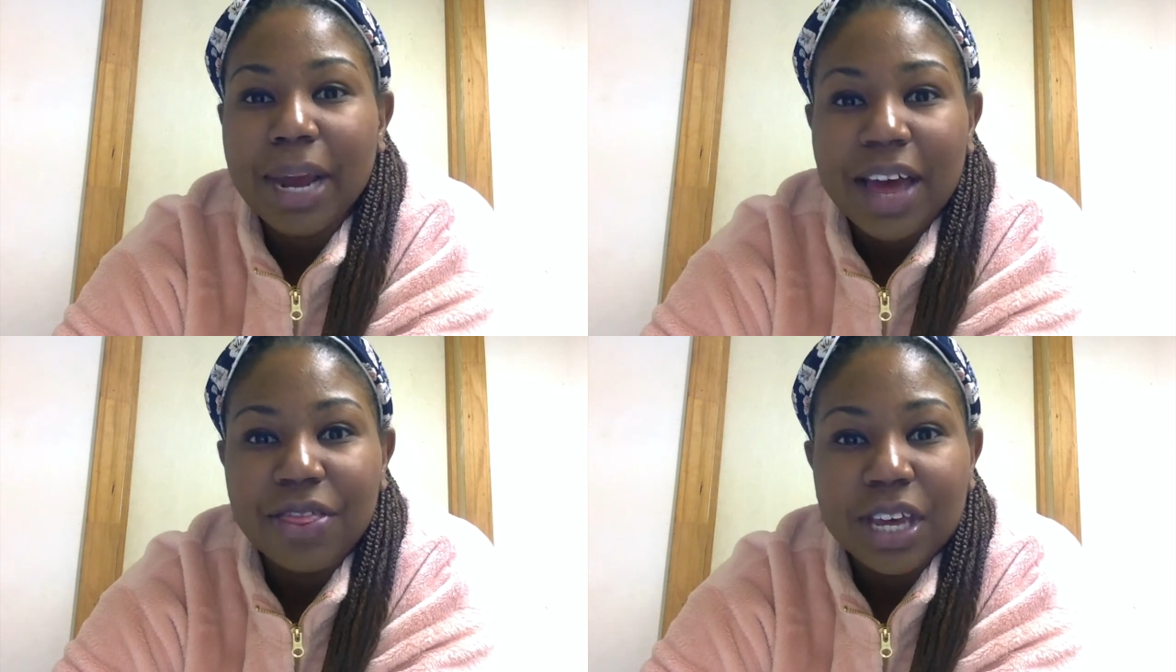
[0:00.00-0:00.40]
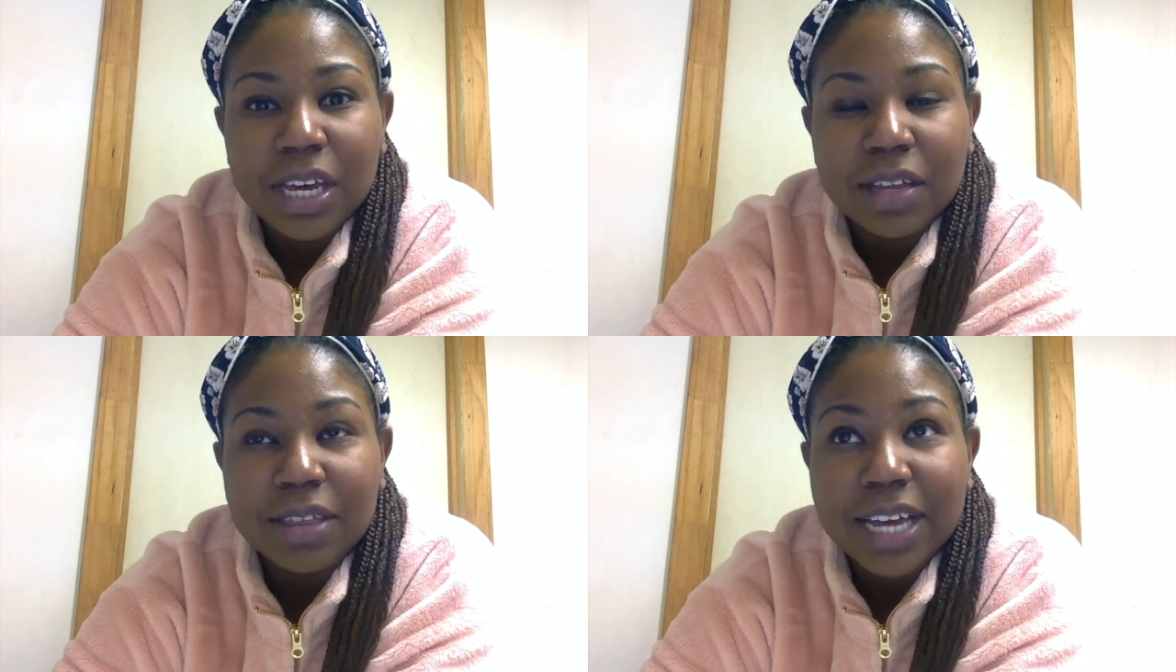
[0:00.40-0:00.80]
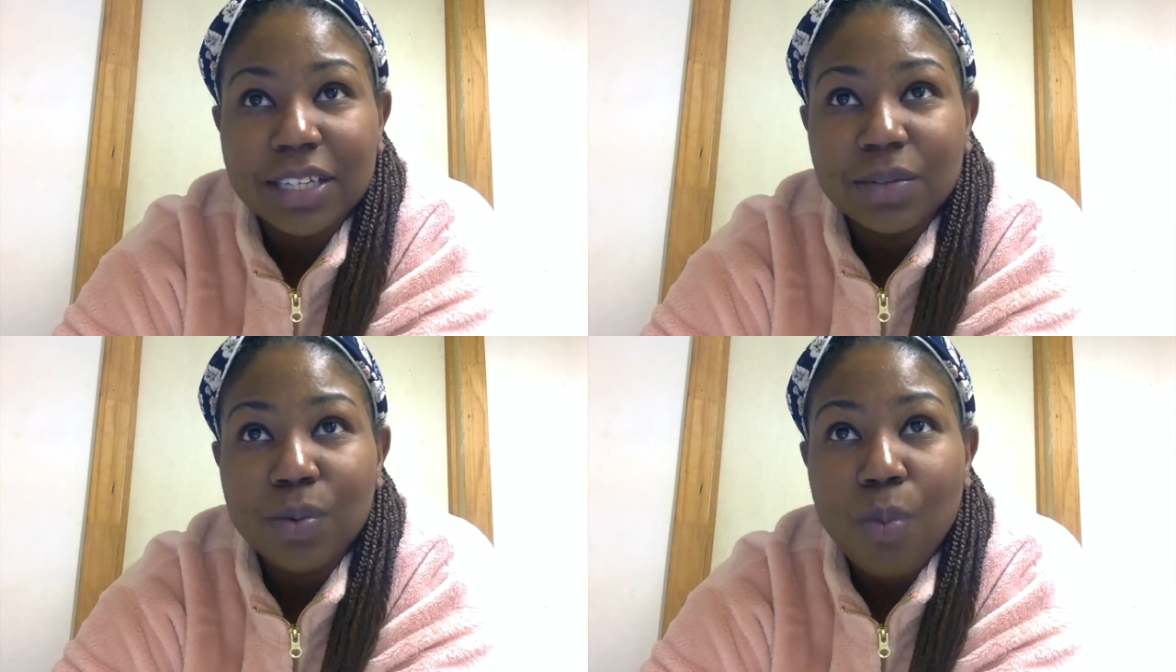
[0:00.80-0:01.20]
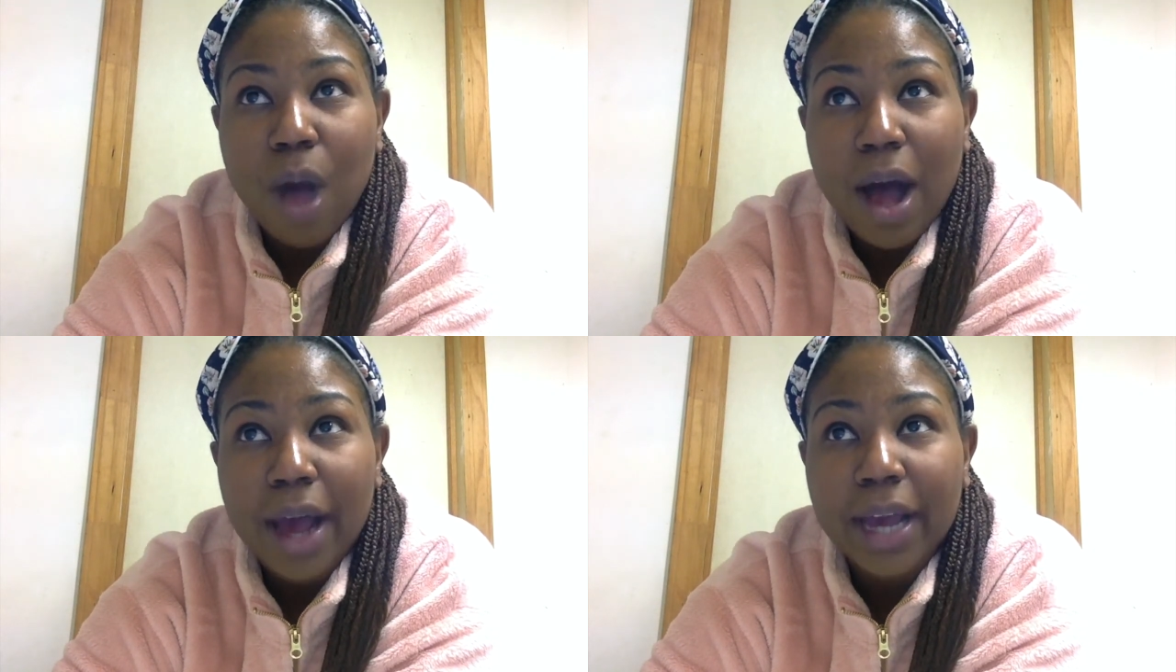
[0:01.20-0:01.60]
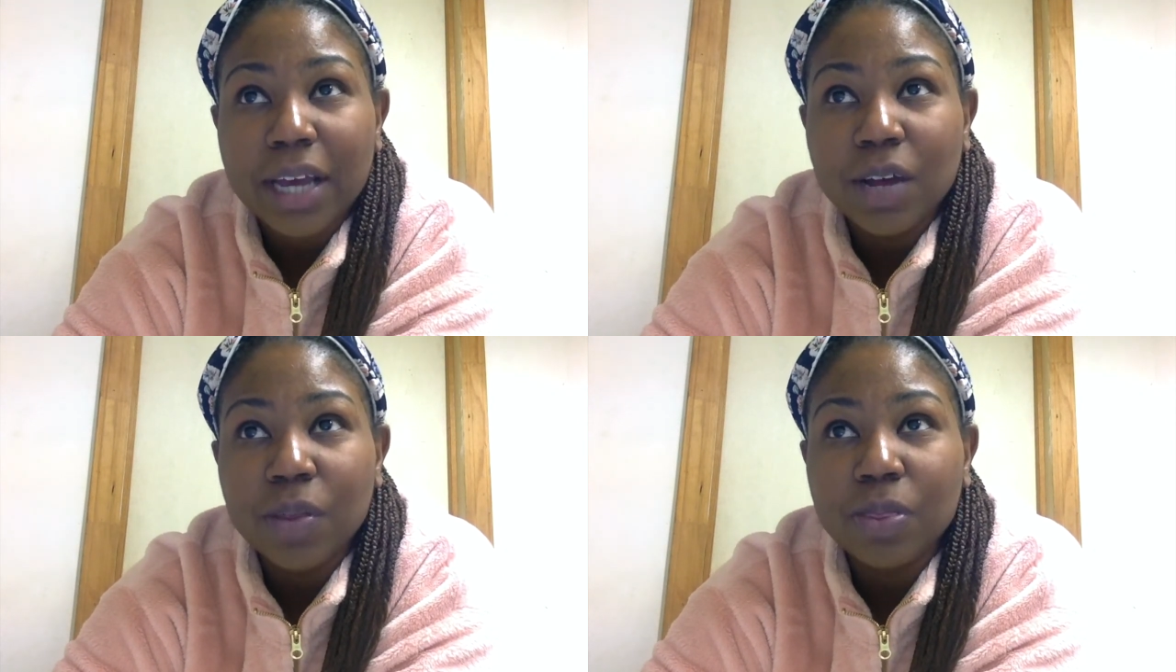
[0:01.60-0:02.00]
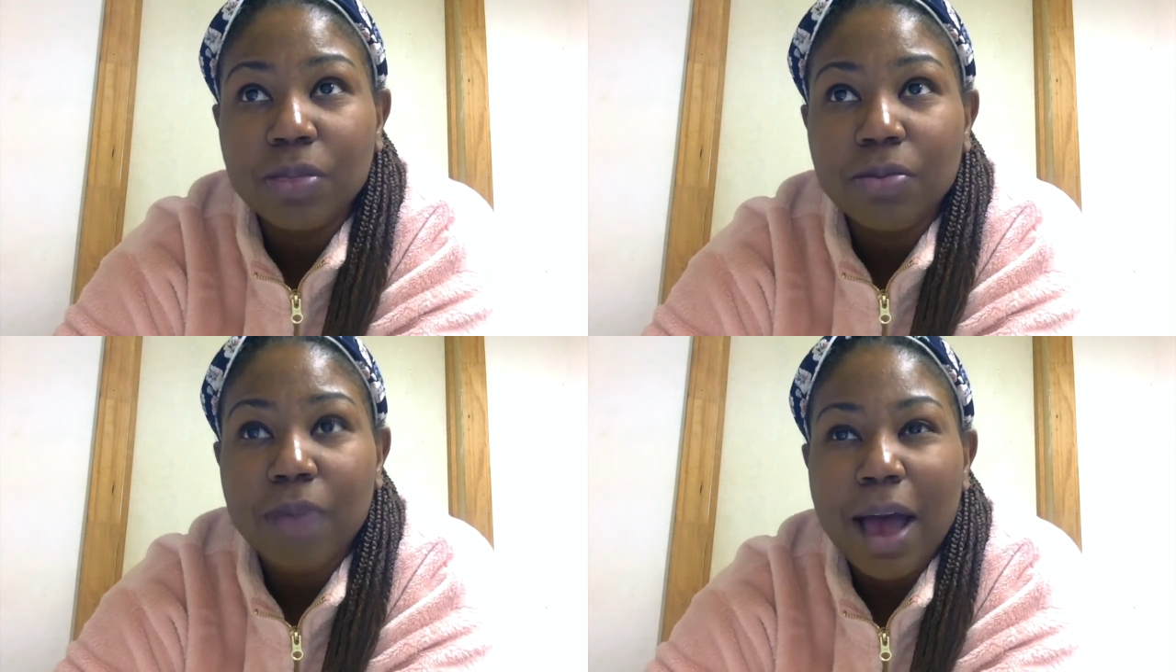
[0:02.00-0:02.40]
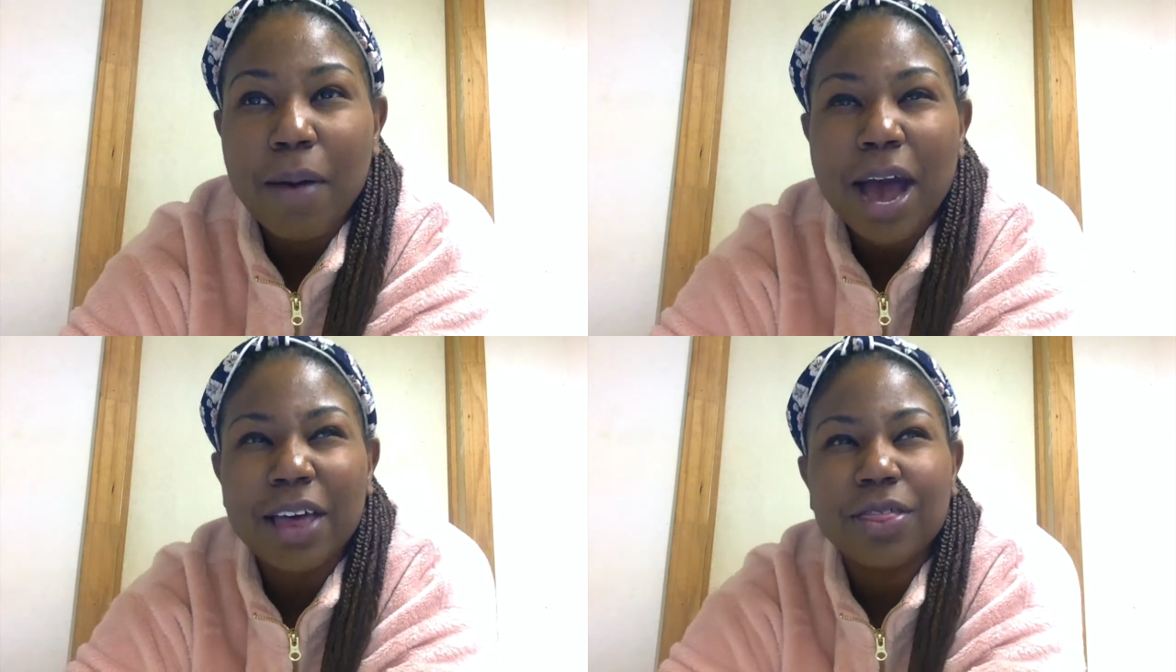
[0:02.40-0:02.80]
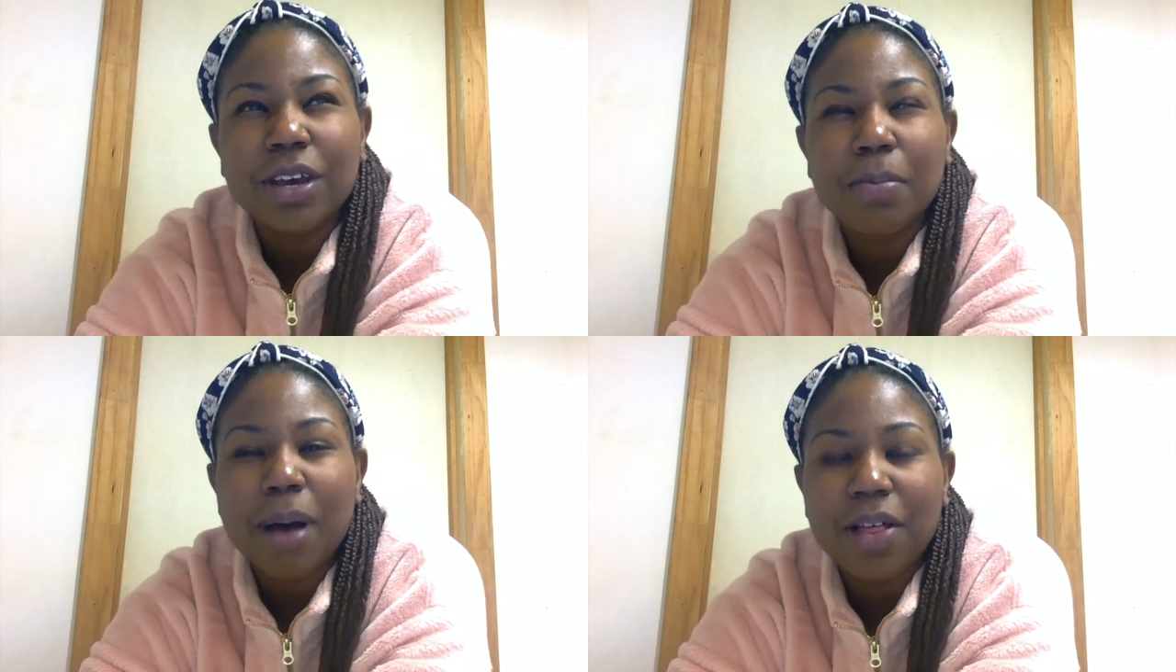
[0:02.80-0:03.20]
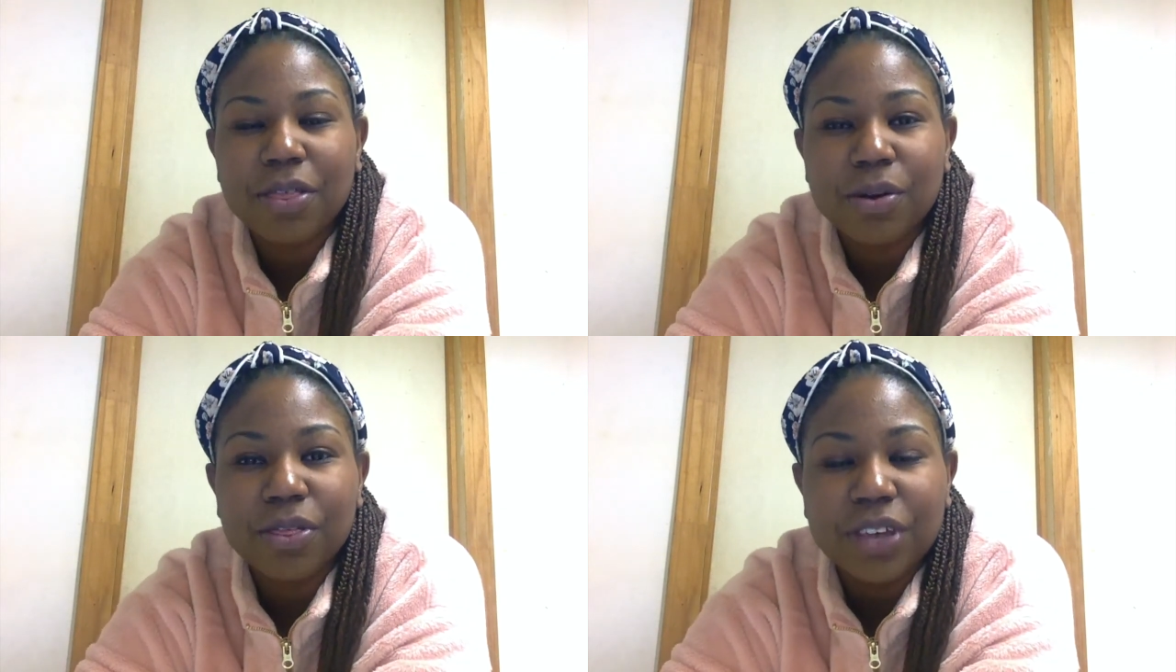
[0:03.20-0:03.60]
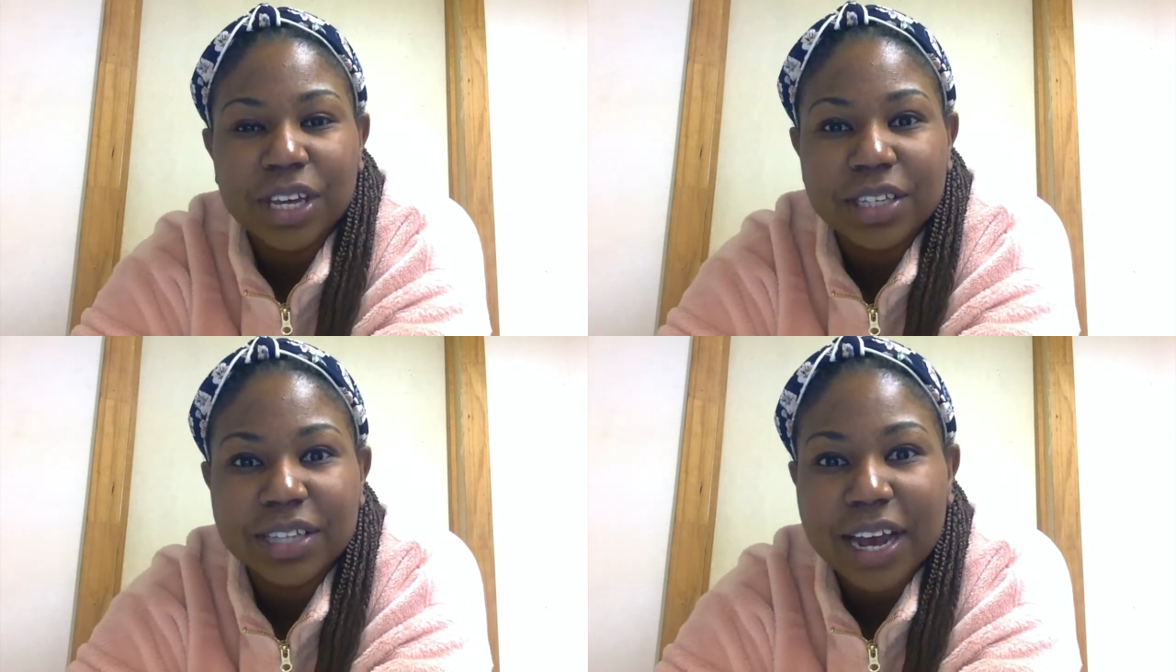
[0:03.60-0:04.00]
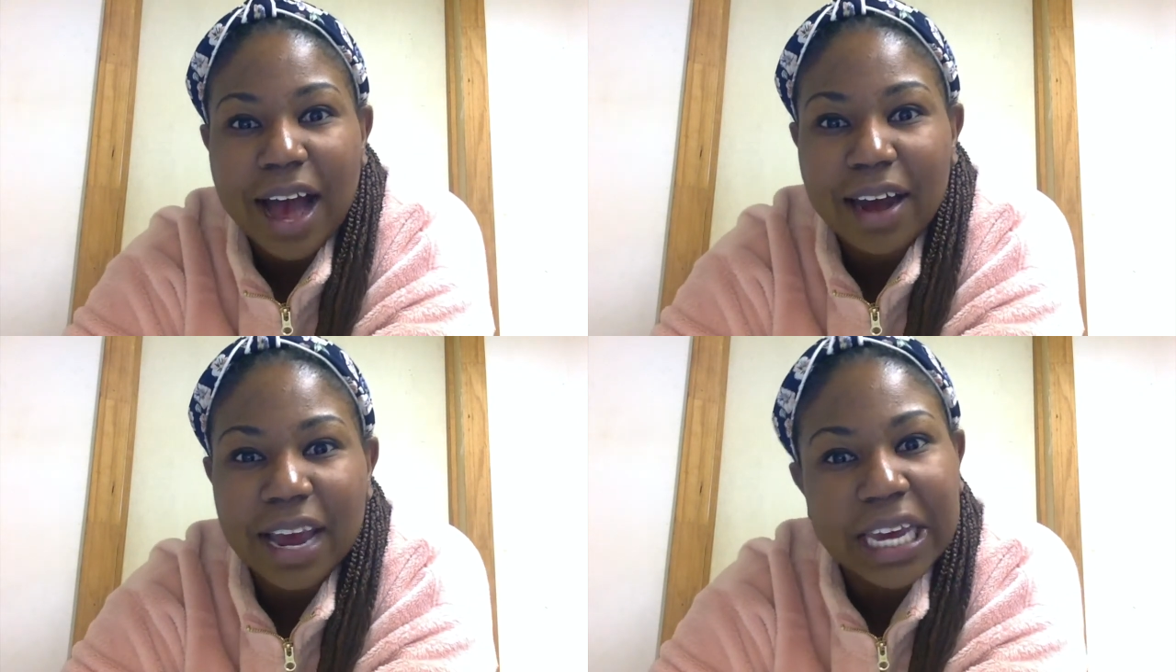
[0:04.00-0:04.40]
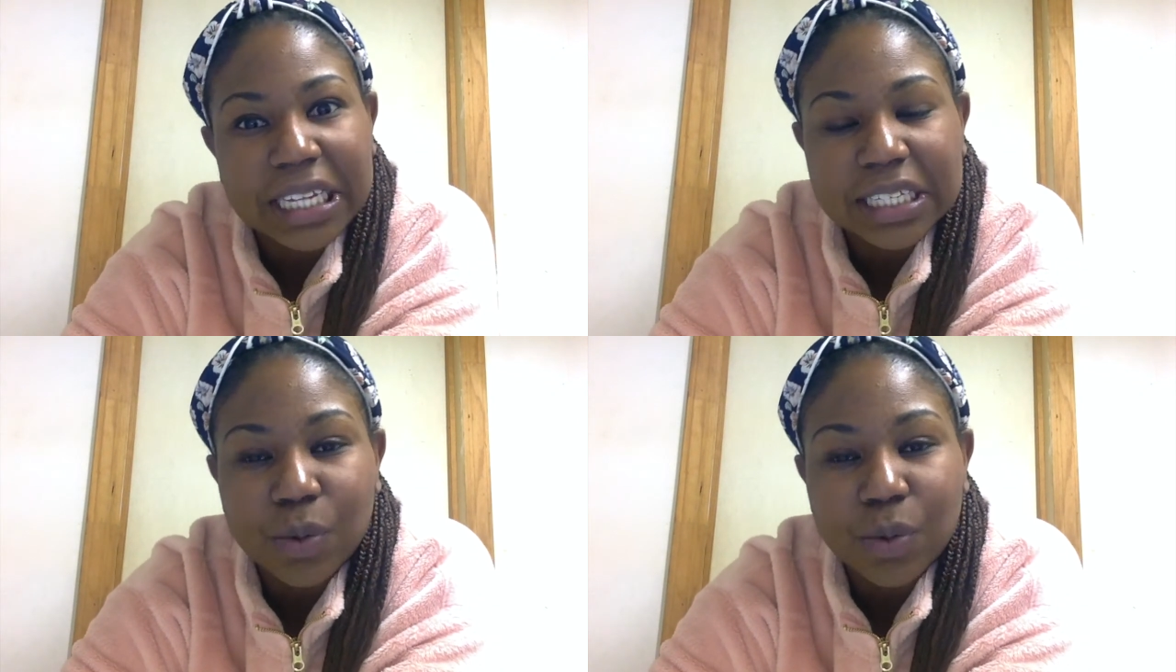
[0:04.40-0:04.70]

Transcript: I think that's why I think about the things that God hates.